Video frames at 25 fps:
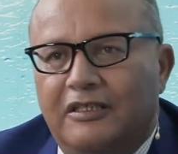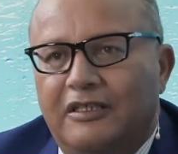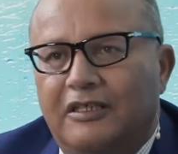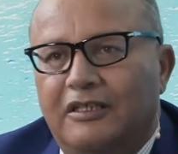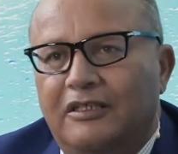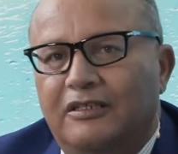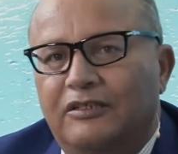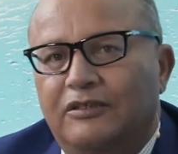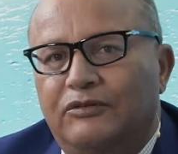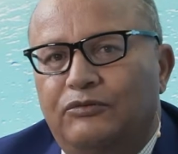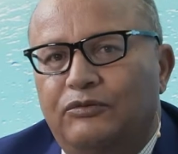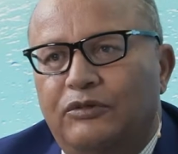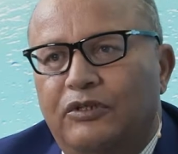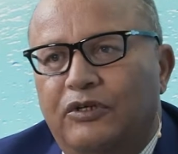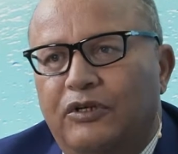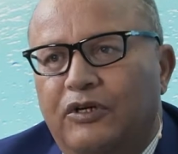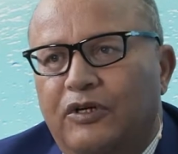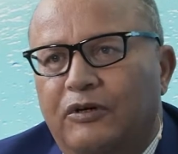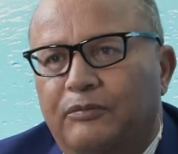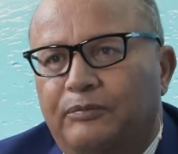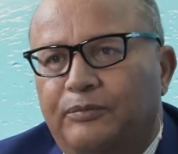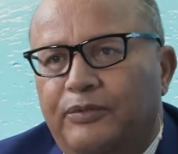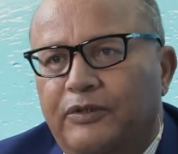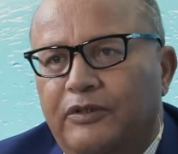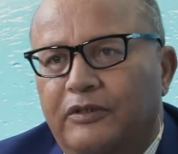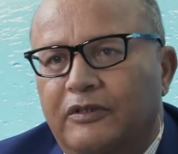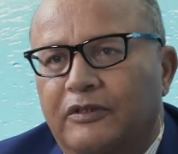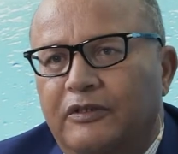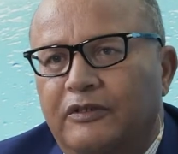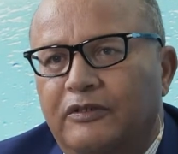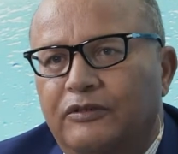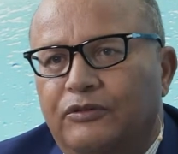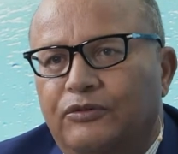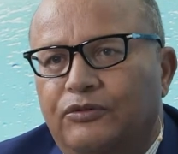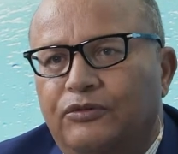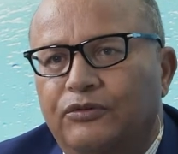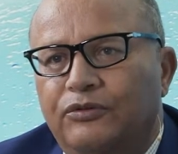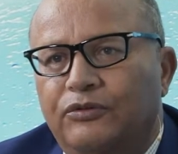and we hope
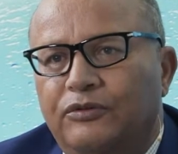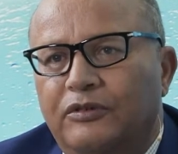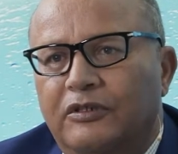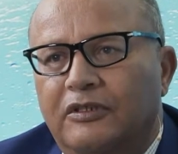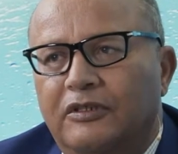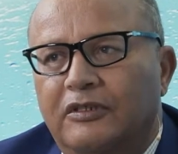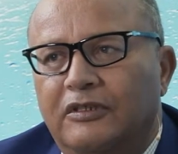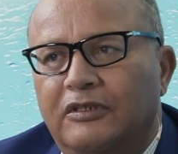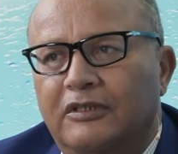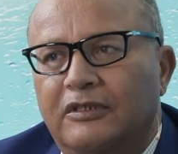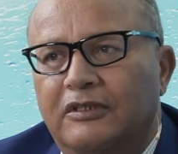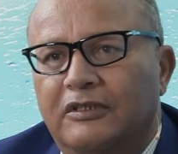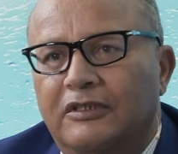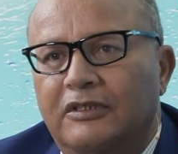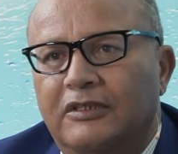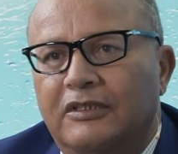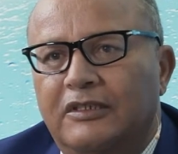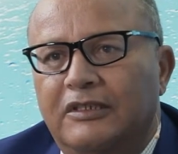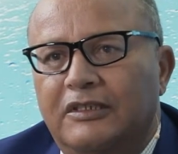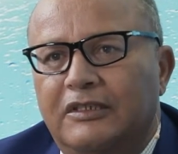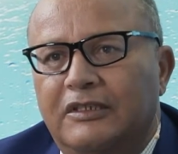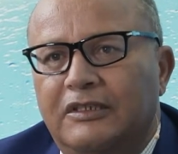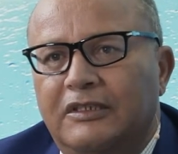to